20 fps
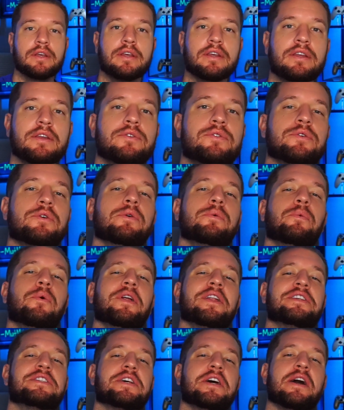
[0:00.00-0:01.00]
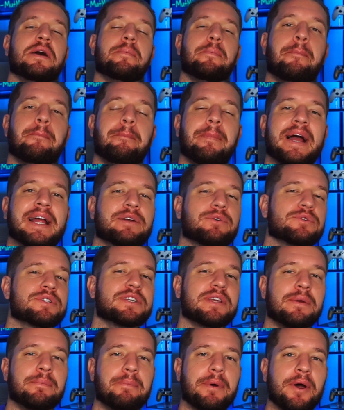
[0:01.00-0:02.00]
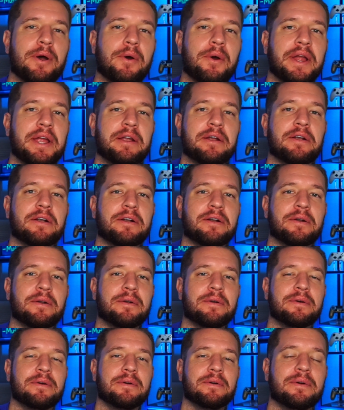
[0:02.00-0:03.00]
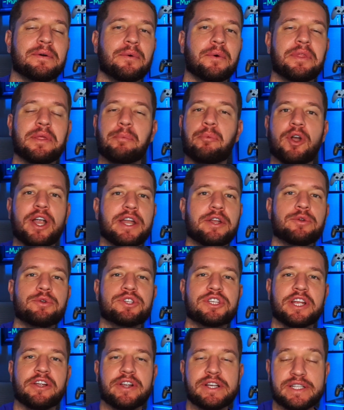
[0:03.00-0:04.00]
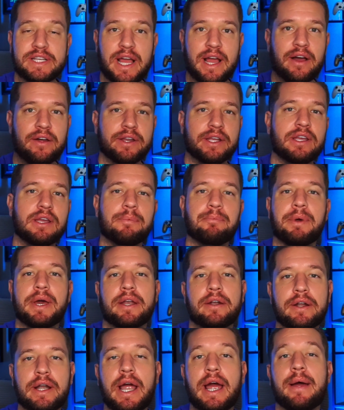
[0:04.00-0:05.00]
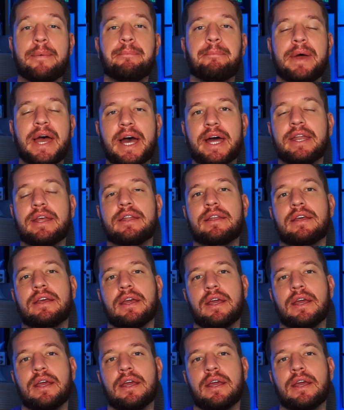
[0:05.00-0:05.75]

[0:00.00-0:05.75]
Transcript: YouTube, what is up? Michael Skimbo here with a brand new series, How to Get Better at Madden.